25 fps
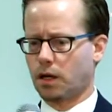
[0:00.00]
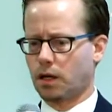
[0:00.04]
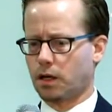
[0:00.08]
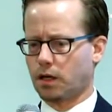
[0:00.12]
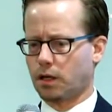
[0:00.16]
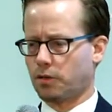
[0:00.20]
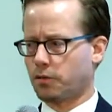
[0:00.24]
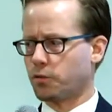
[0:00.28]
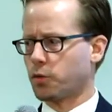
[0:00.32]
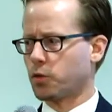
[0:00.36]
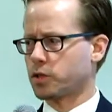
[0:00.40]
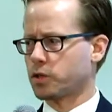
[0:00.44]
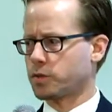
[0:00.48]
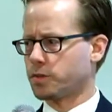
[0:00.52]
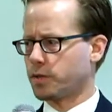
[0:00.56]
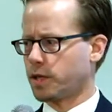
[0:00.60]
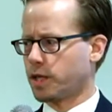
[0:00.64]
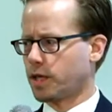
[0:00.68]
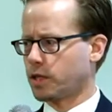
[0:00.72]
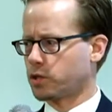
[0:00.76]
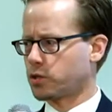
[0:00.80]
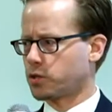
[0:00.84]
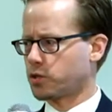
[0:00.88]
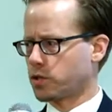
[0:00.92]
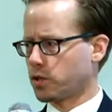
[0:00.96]
enforcement
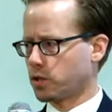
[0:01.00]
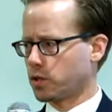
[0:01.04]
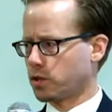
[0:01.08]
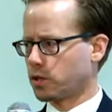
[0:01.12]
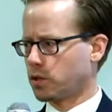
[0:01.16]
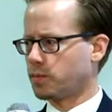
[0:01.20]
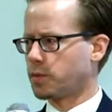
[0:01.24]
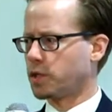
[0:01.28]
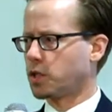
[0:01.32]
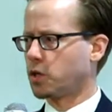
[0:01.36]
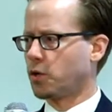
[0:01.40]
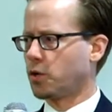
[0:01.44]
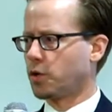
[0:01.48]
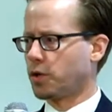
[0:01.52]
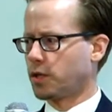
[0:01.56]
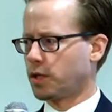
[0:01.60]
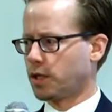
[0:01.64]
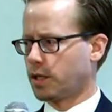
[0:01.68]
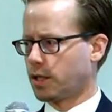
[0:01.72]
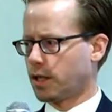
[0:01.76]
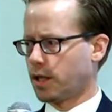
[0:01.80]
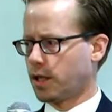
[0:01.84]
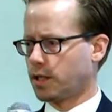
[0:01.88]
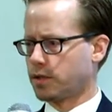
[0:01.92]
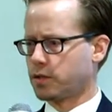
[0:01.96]
actions are going to be going
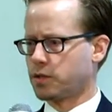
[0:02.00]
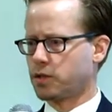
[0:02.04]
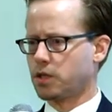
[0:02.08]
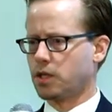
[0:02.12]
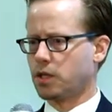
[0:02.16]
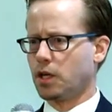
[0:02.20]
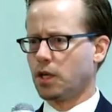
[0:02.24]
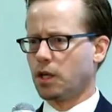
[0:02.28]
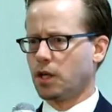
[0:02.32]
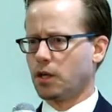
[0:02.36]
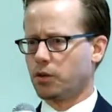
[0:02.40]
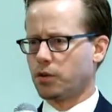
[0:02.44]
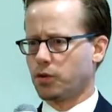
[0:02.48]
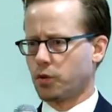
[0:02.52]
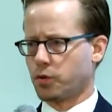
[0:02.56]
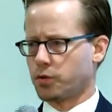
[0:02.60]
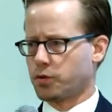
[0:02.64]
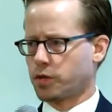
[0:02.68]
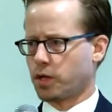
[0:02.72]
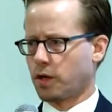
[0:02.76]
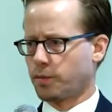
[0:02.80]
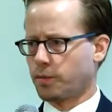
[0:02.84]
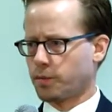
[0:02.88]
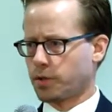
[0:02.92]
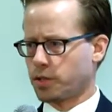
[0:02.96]
against those
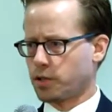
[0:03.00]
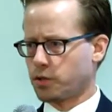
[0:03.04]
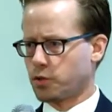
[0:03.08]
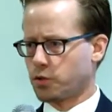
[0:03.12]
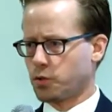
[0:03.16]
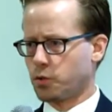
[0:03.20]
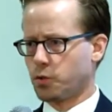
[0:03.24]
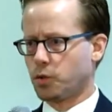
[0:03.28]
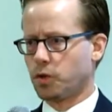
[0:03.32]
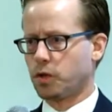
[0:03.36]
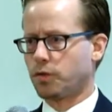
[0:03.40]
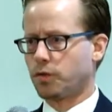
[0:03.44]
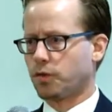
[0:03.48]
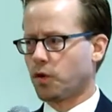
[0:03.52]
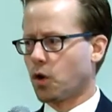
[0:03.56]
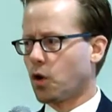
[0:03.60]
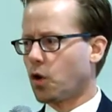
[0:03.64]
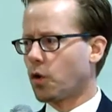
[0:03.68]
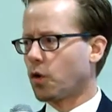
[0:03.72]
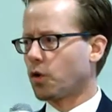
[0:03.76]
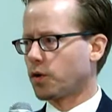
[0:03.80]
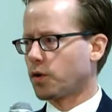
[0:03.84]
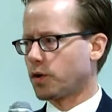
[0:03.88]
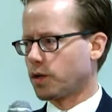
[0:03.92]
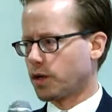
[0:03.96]
companies who would have
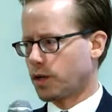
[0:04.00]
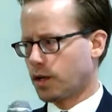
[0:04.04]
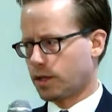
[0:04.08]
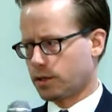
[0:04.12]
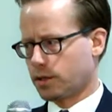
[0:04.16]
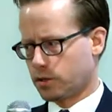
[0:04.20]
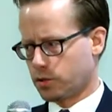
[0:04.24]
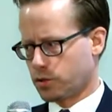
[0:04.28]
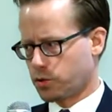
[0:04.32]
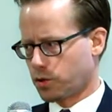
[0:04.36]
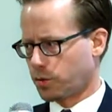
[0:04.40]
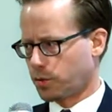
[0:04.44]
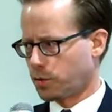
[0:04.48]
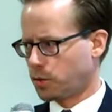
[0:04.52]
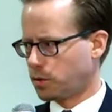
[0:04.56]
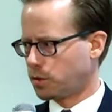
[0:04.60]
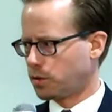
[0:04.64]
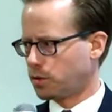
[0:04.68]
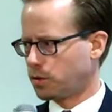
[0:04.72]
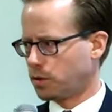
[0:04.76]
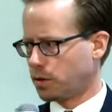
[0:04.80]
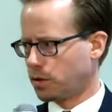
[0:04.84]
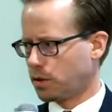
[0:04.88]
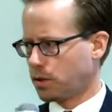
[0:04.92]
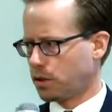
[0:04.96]
already gotten in trouble
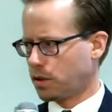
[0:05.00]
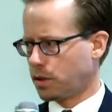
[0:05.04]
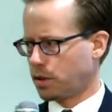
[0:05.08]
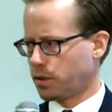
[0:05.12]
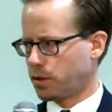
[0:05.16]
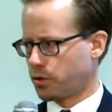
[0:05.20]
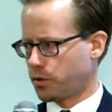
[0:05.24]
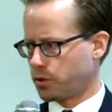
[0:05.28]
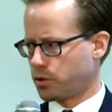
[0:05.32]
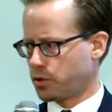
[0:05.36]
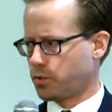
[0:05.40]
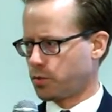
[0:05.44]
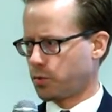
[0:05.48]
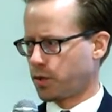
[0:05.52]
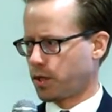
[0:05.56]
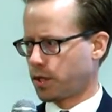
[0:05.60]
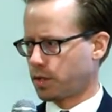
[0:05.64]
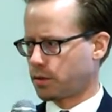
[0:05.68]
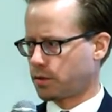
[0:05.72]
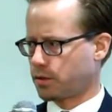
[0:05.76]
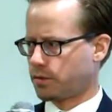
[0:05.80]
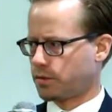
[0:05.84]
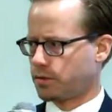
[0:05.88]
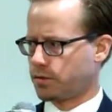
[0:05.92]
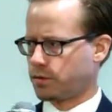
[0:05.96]
under the
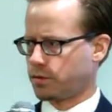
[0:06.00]
directive.